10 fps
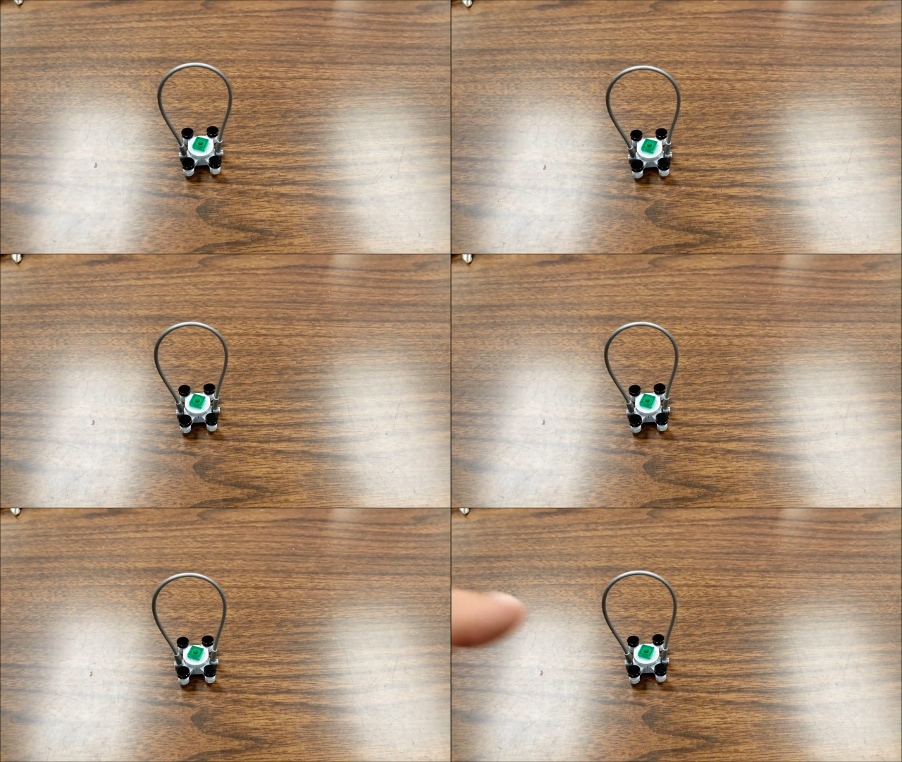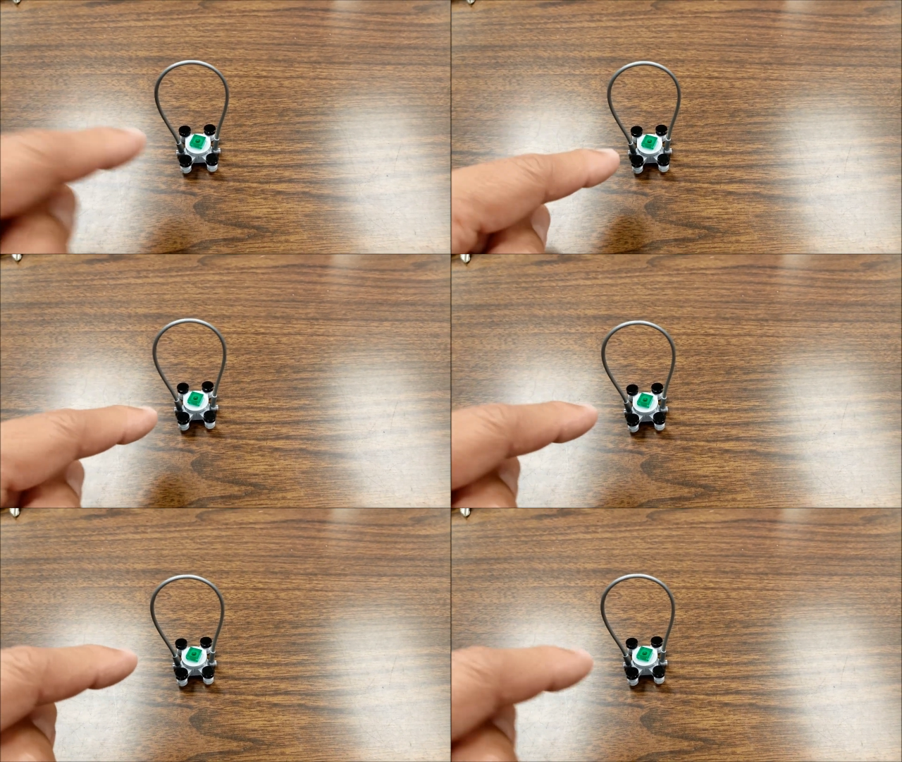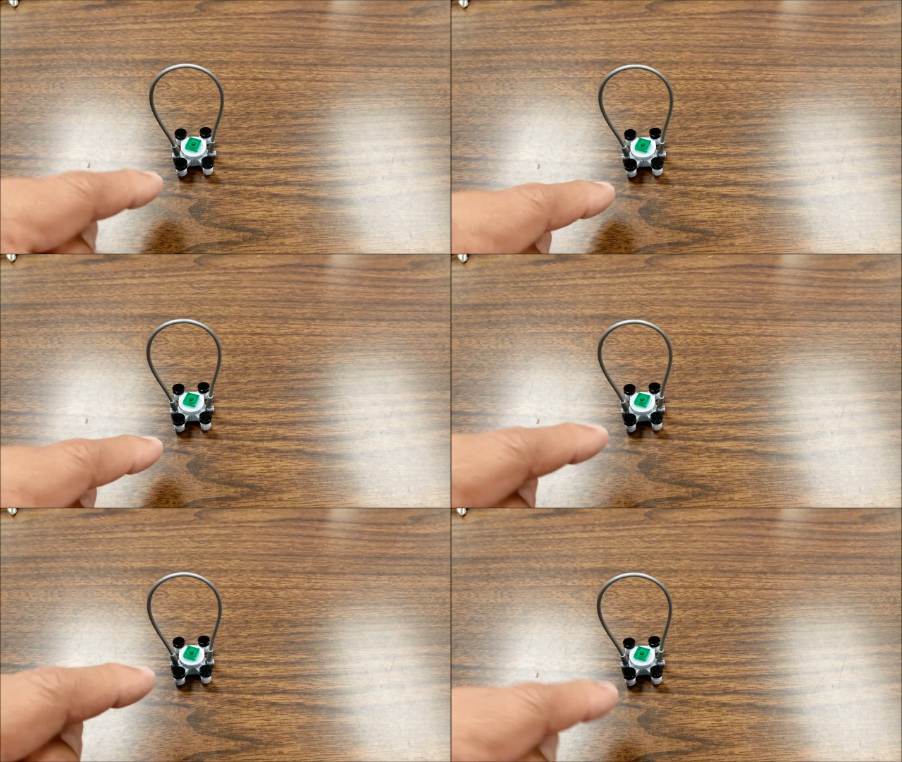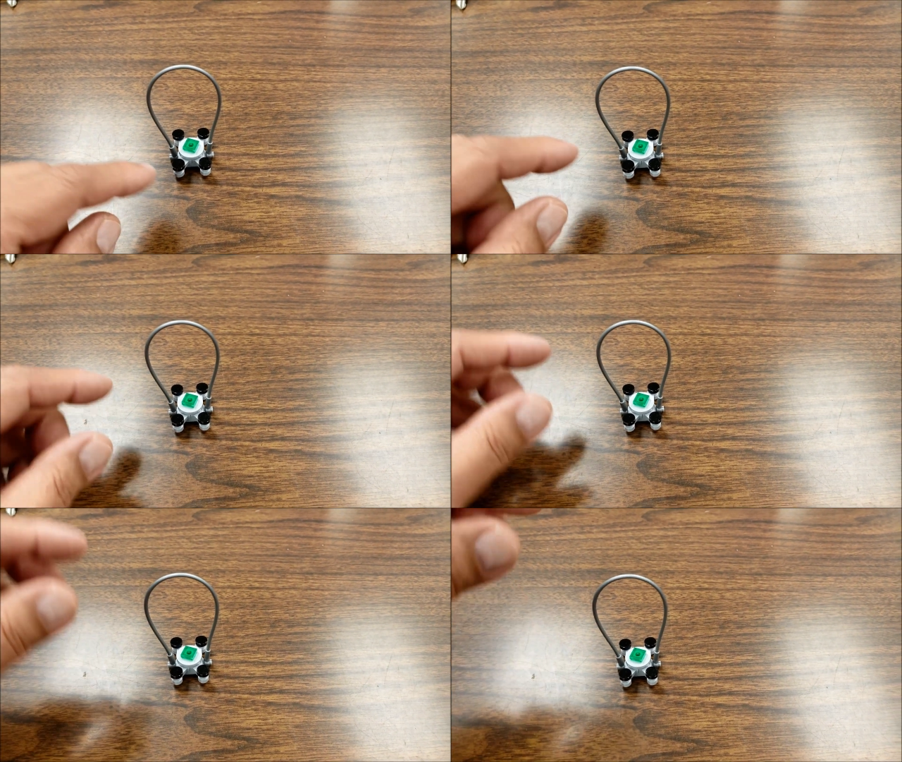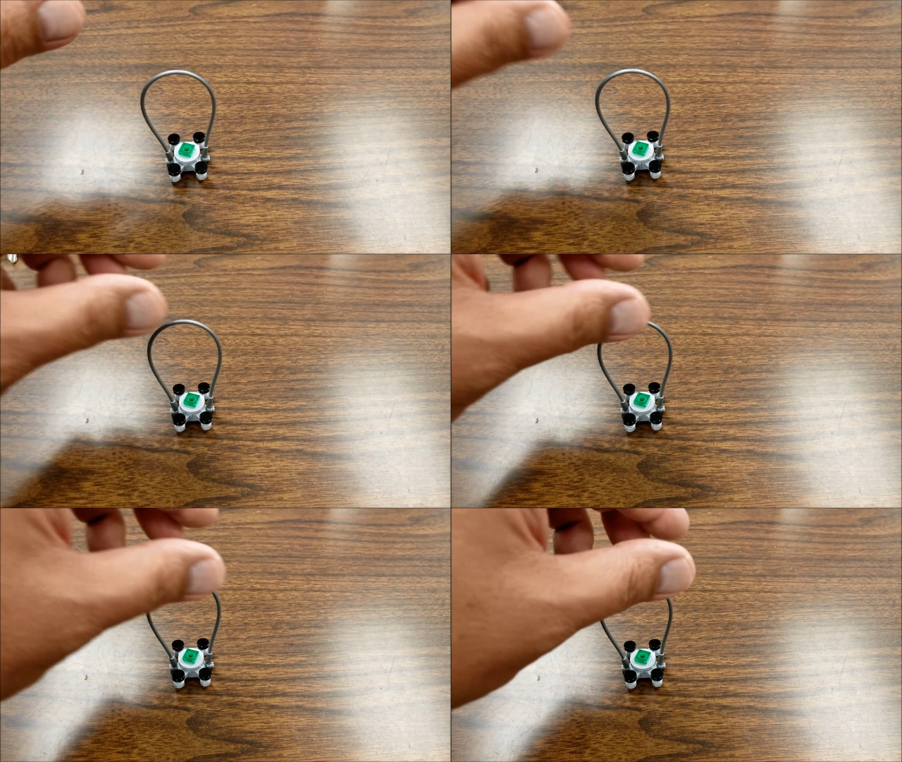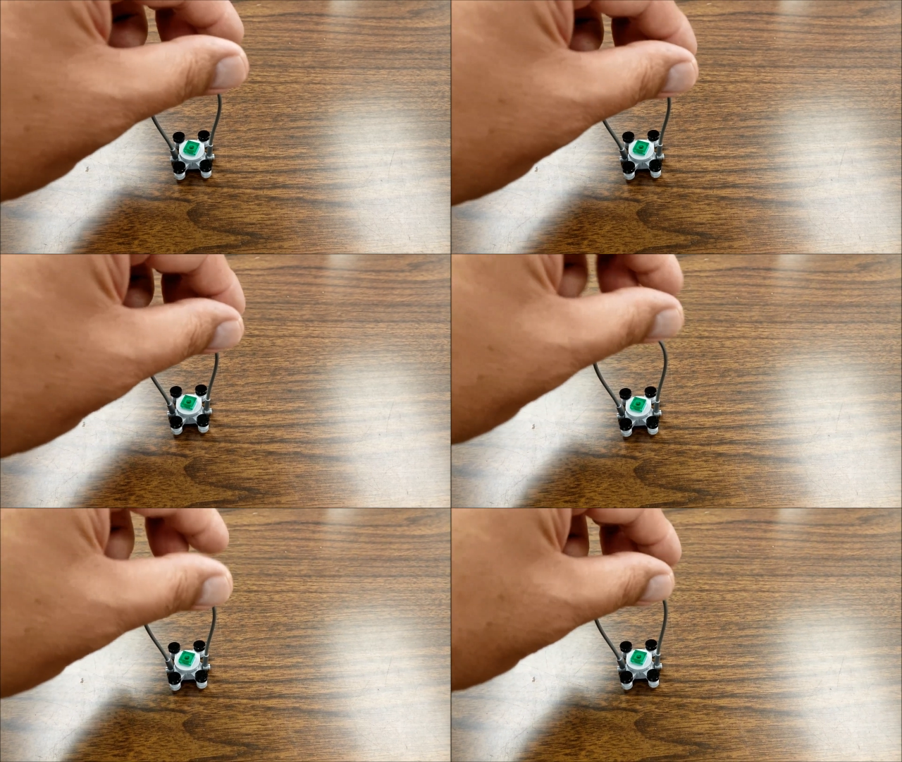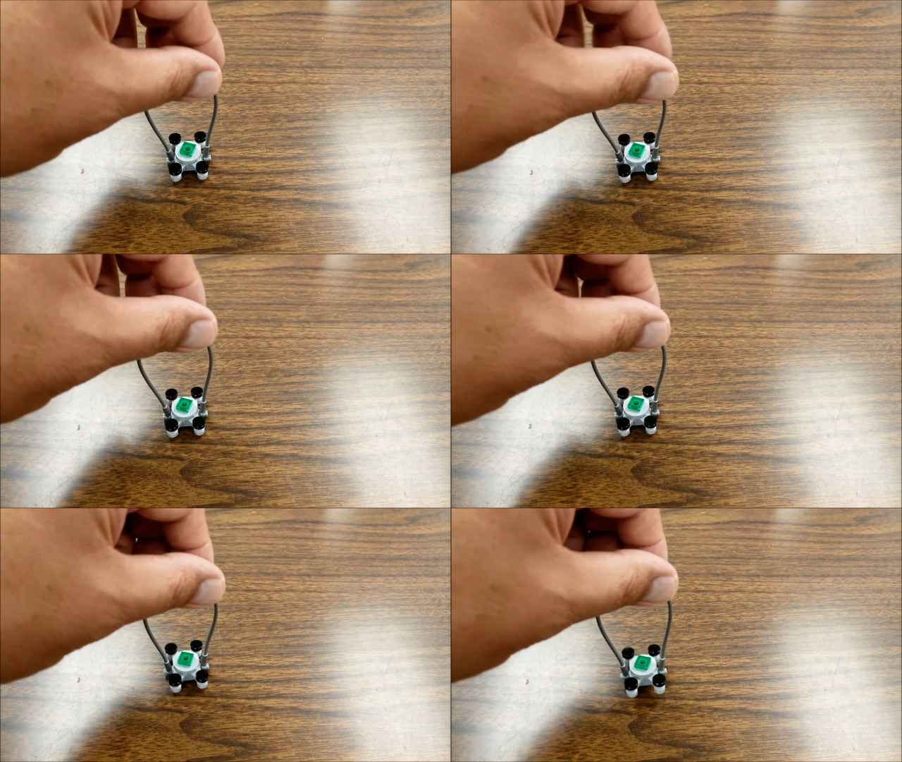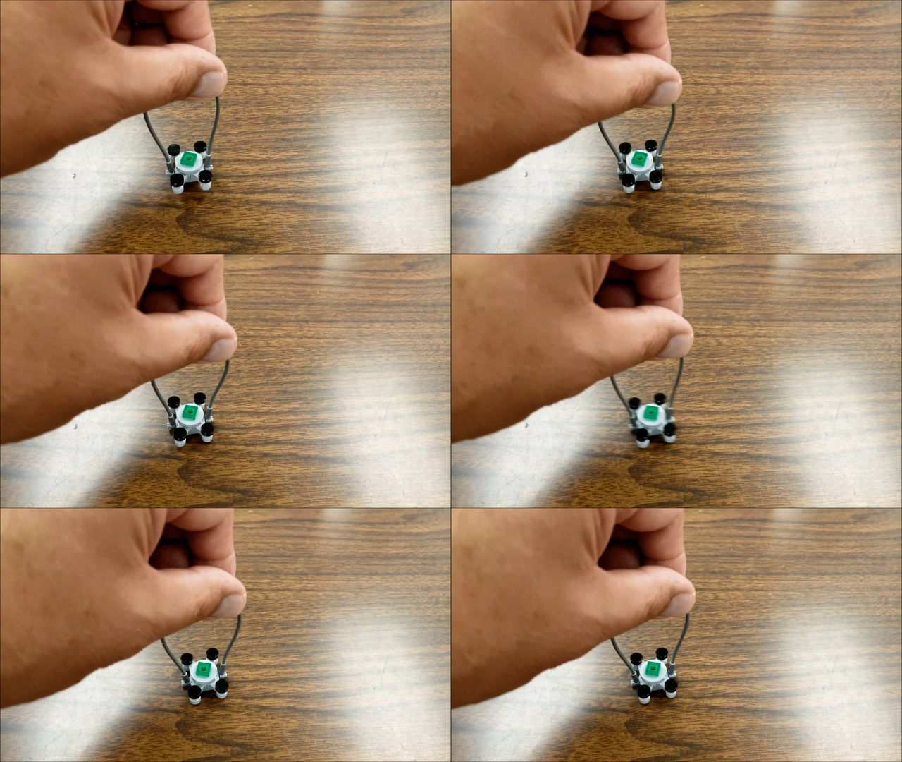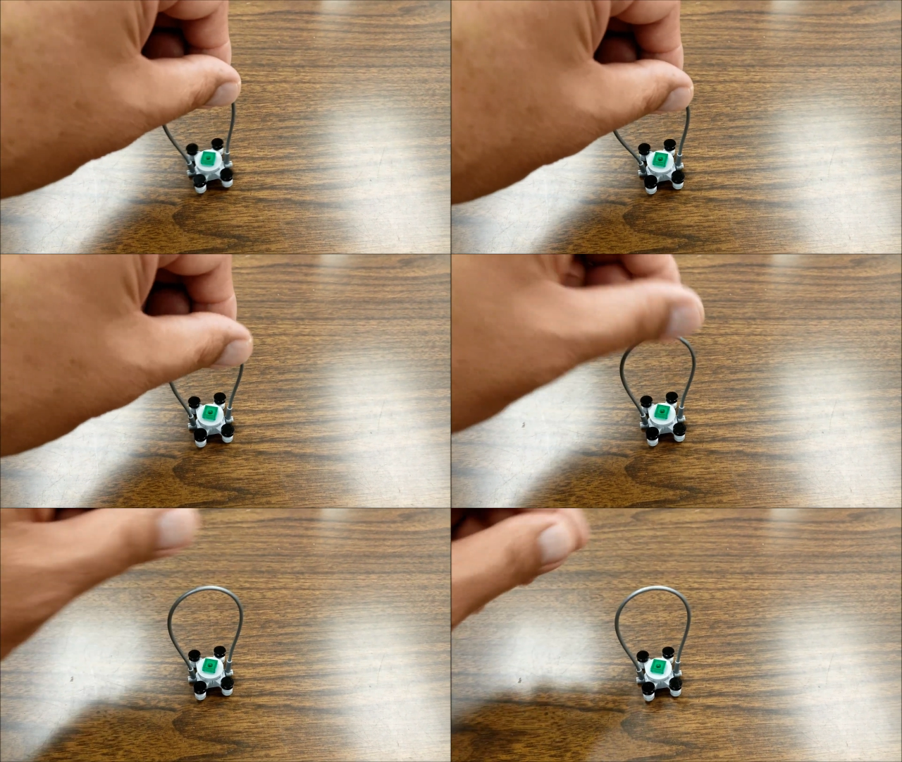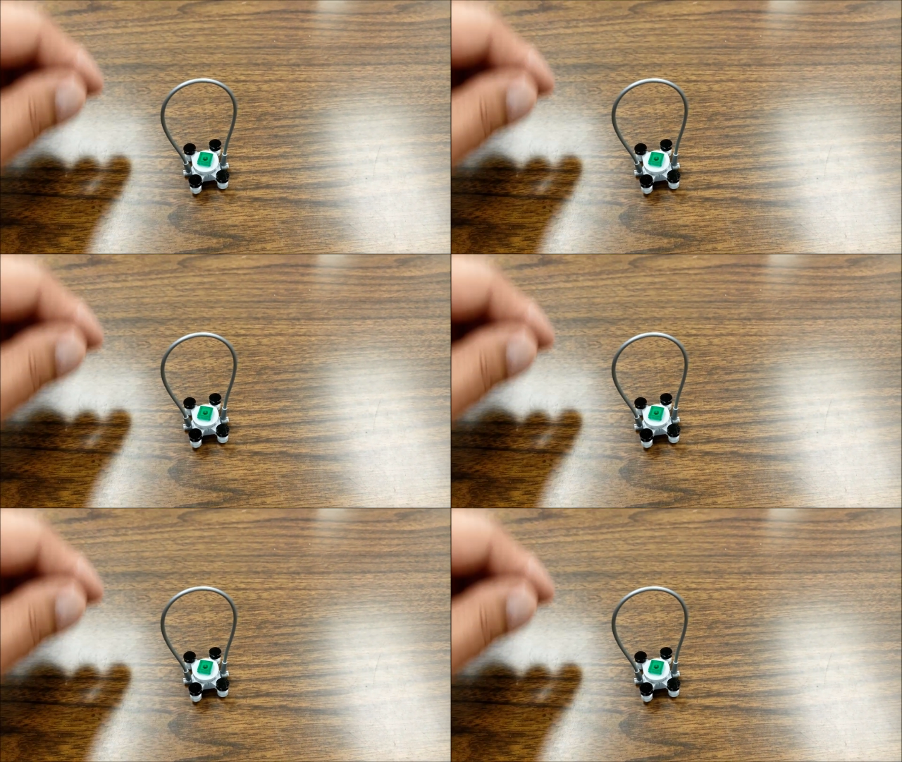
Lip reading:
[unreadable: no face in view]